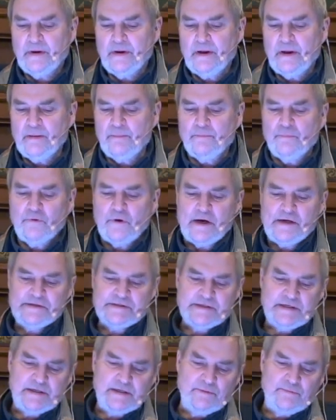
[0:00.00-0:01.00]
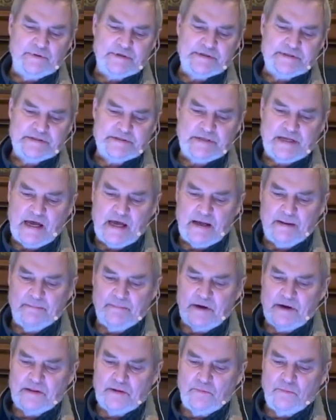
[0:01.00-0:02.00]
Embracing, we stand
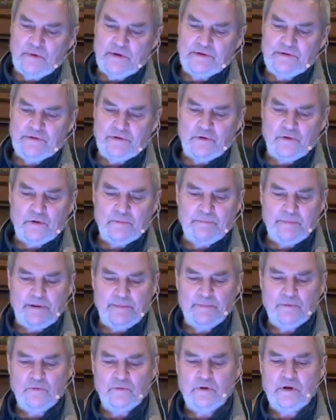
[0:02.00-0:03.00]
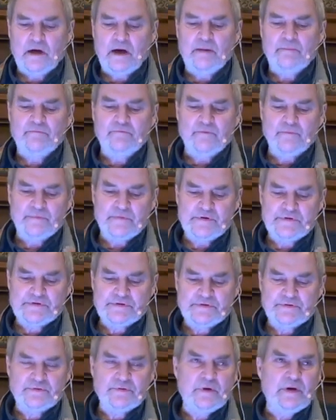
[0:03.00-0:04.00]
by the window and people look up from the
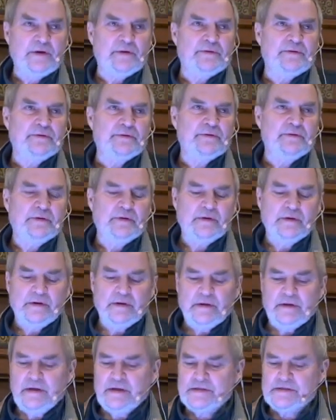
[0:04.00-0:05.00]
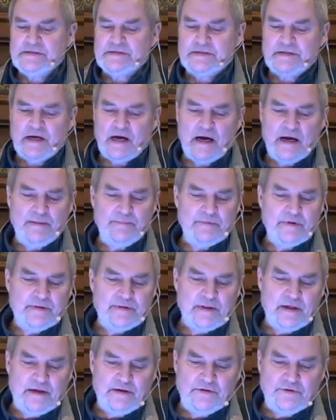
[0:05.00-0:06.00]
street. It's time that
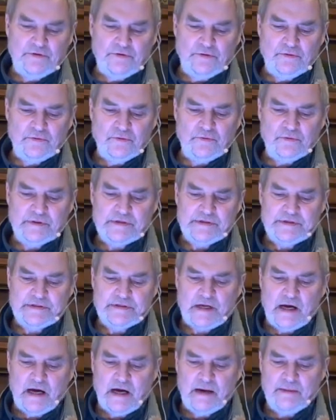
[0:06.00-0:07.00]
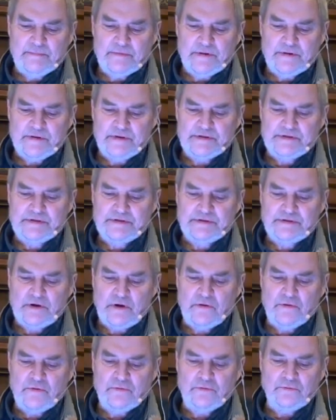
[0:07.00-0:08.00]
they knew. It's time that the
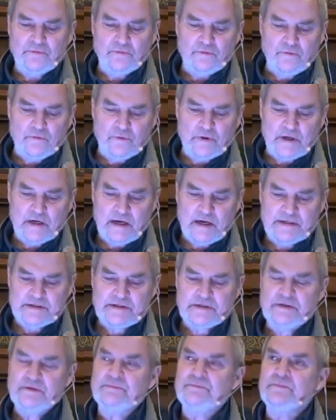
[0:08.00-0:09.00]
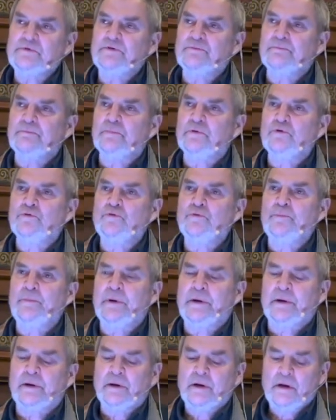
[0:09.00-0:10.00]
stone grew accustomed to
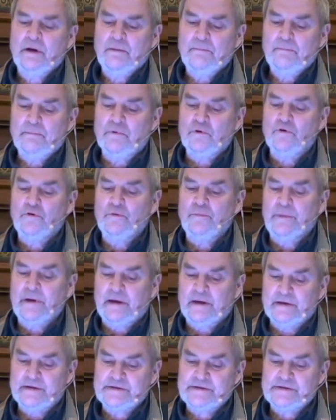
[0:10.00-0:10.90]
blooming.